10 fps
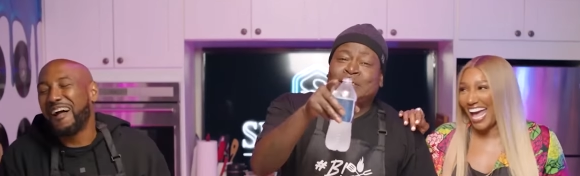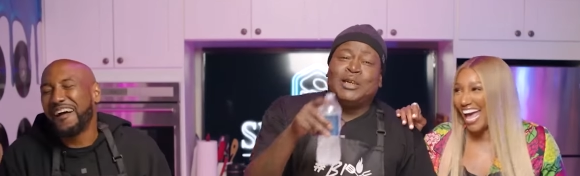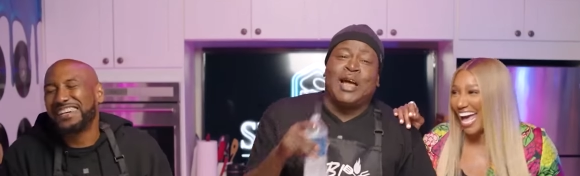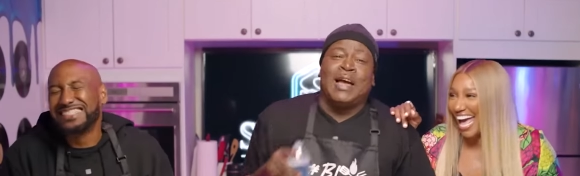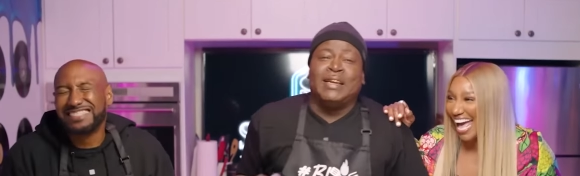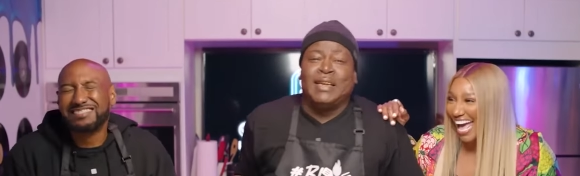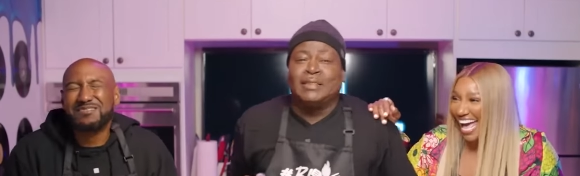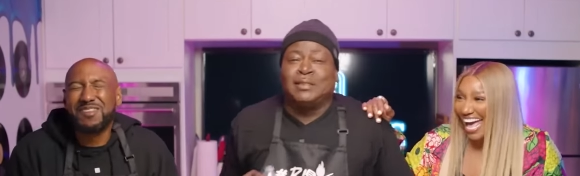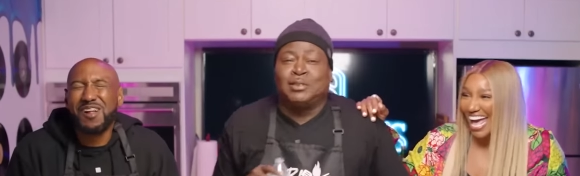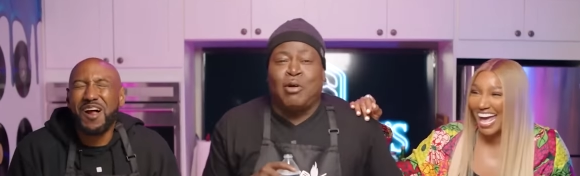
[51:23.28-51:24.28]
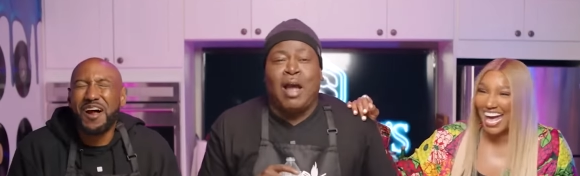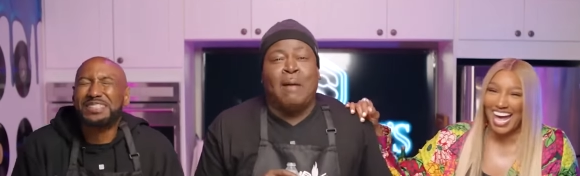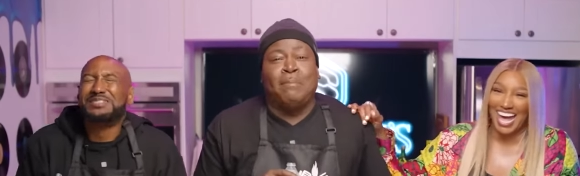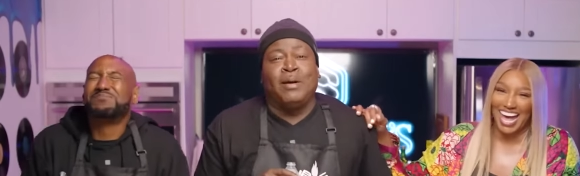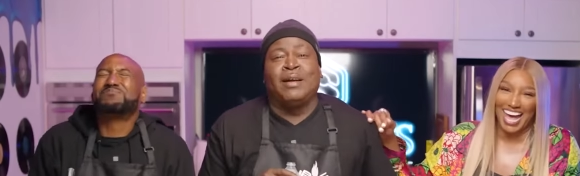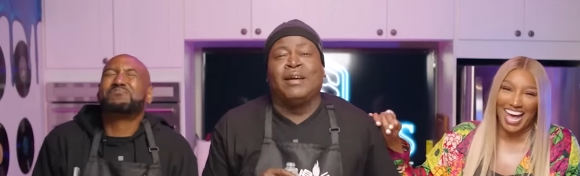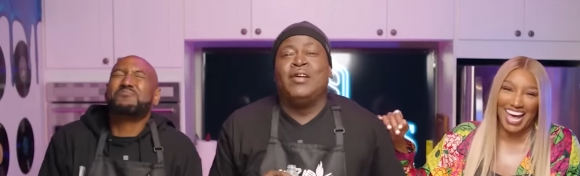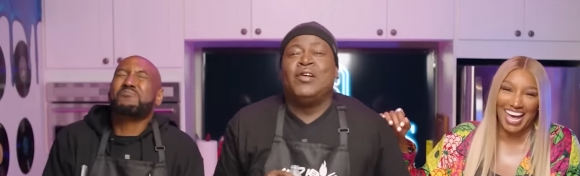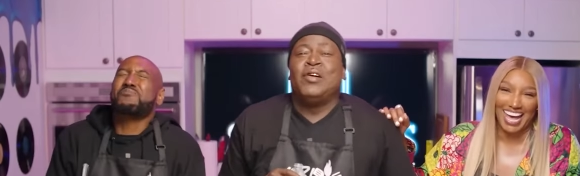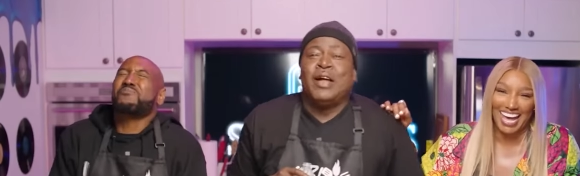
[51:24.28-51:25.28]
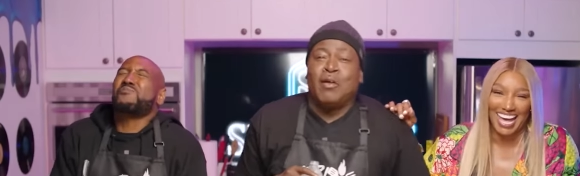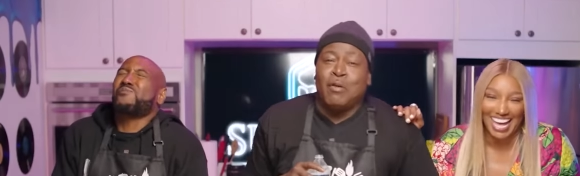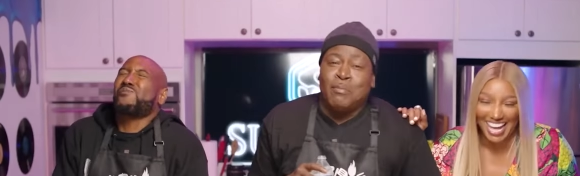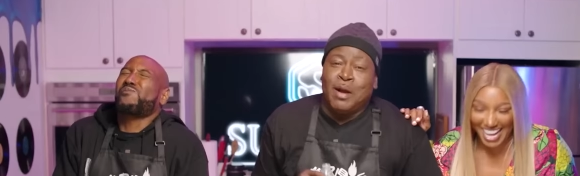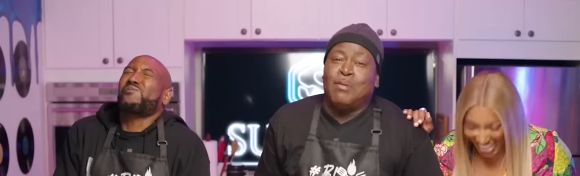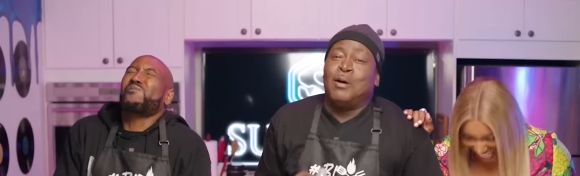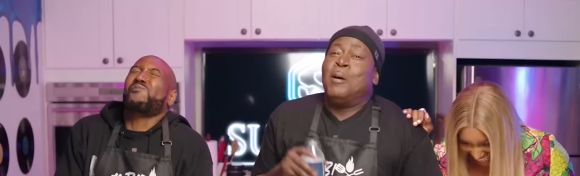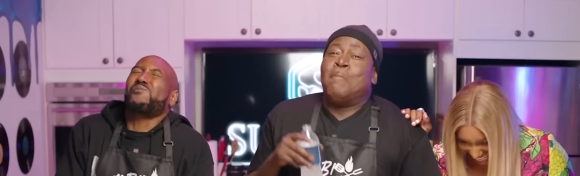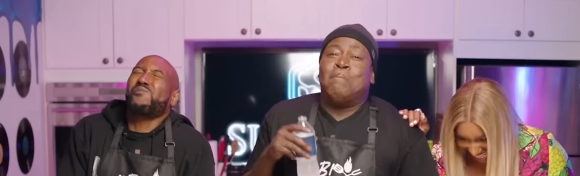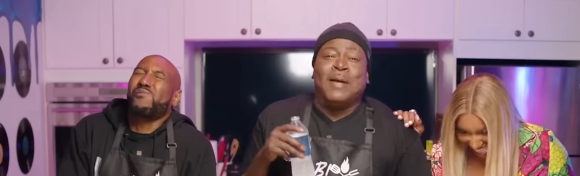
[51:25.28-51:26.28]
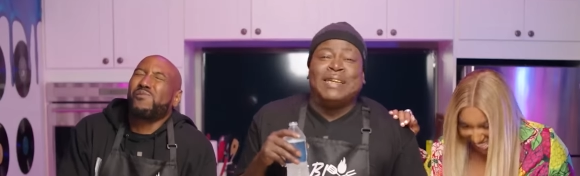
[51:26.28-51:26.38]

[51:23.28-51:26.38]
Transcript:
Speaker 1: make sure y'all hit that subscribe button. And remember,